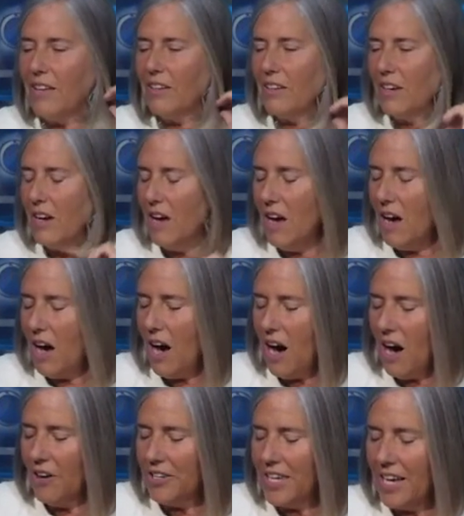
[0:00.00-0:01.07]
other.
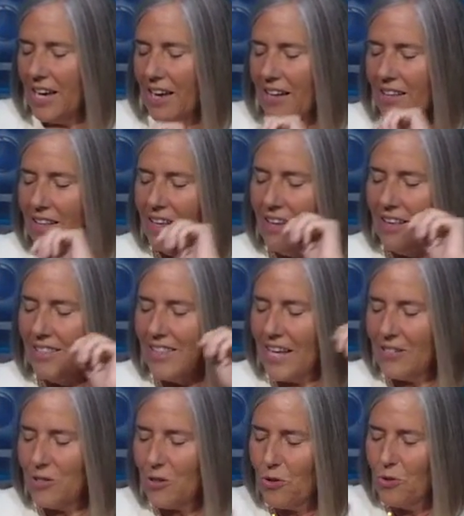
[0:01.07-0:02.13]
Oh yeah,
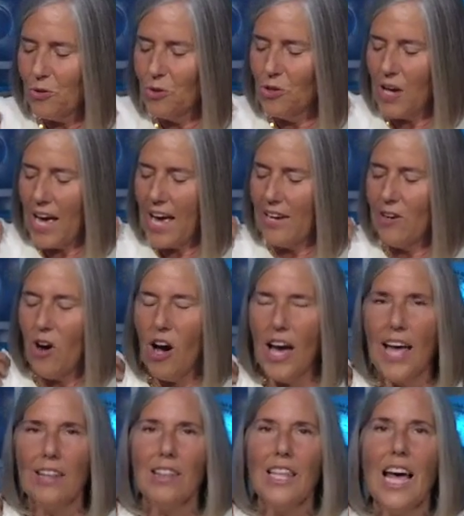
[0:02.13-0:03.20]
that's cool. And
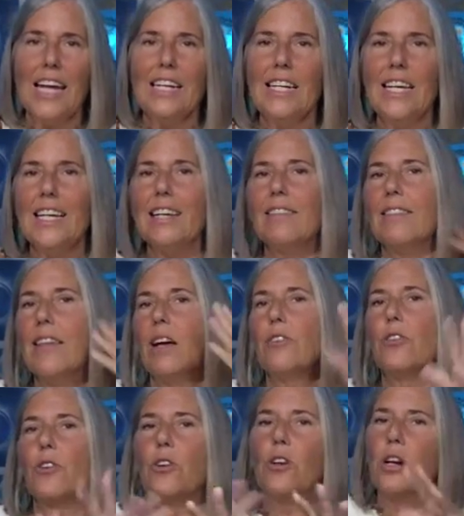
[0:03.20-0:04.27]
lightning and
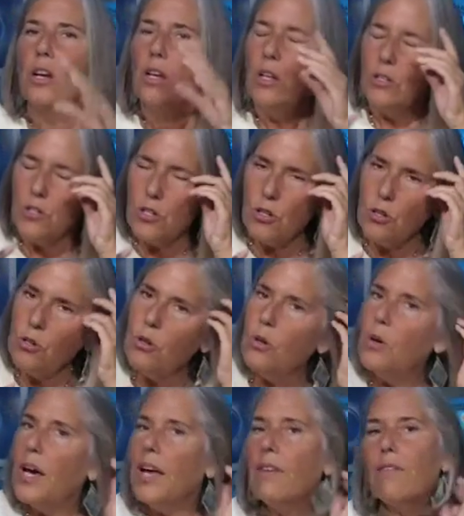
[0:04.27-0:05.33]
thunder
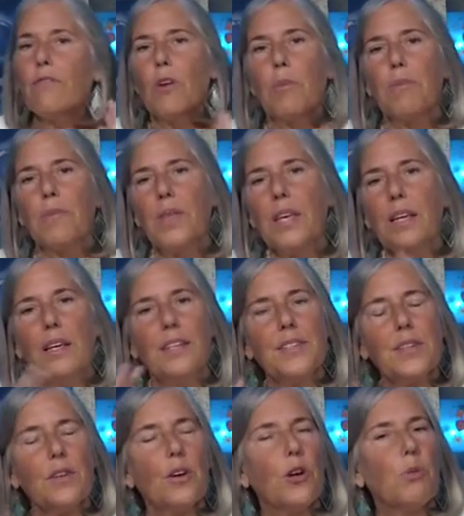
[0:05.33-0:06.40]
too. From
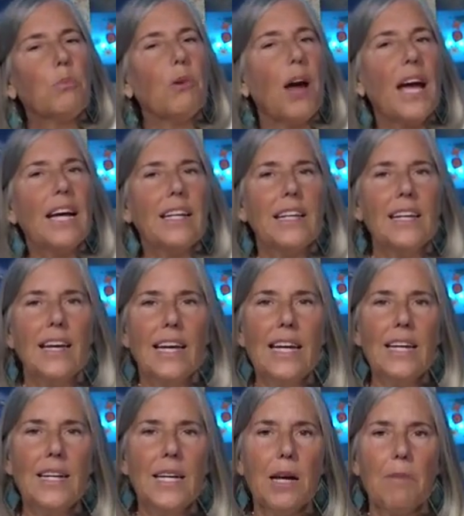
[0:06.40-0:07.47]
is a Hebraic
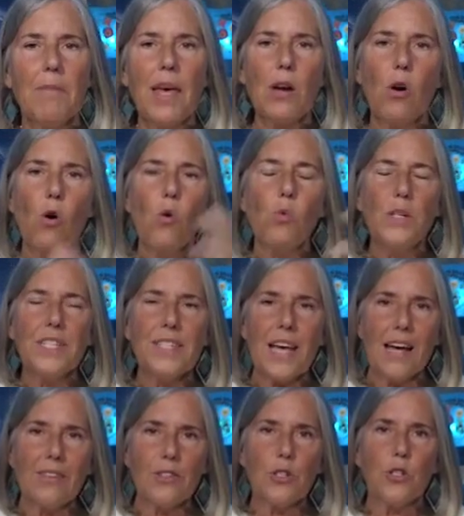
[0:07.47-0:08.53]
idiom that always
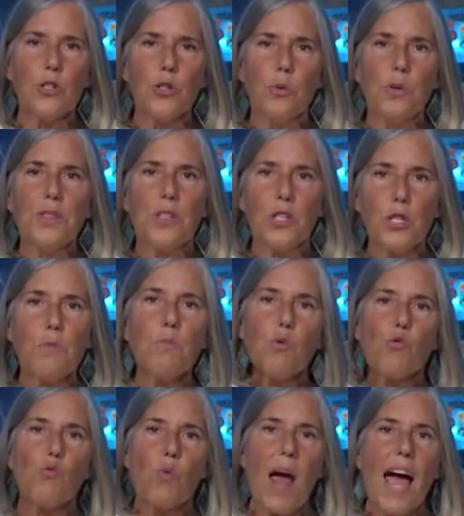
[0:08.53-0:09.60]
has to do with this
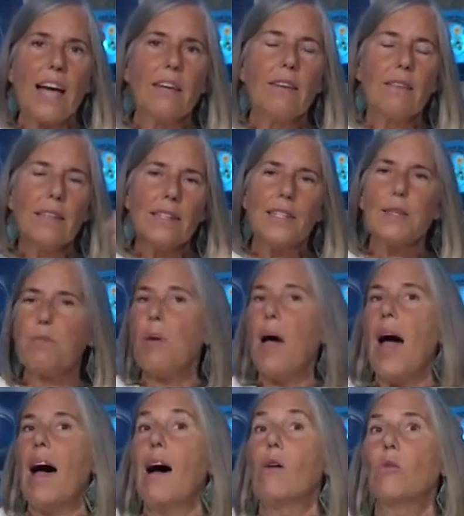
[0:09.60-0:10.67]
miraculous
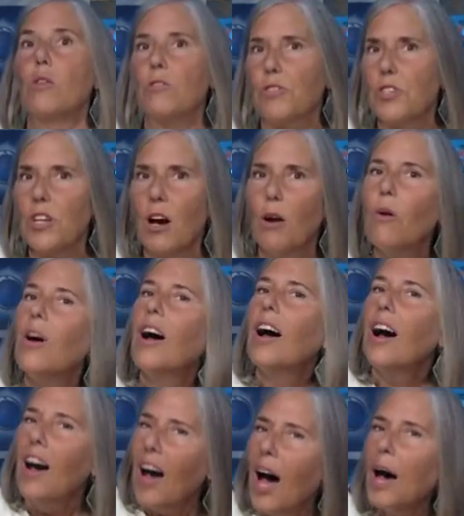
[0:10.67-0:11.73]
power. So
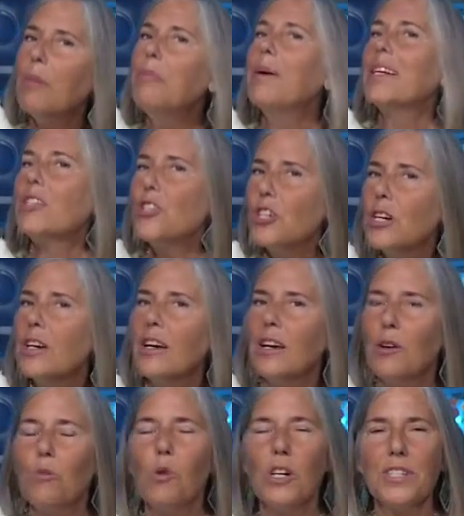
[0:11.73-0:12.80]
I'll bet you
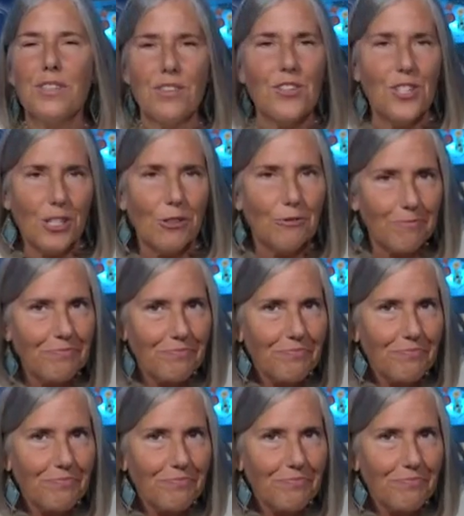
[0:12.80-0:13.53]
it was too.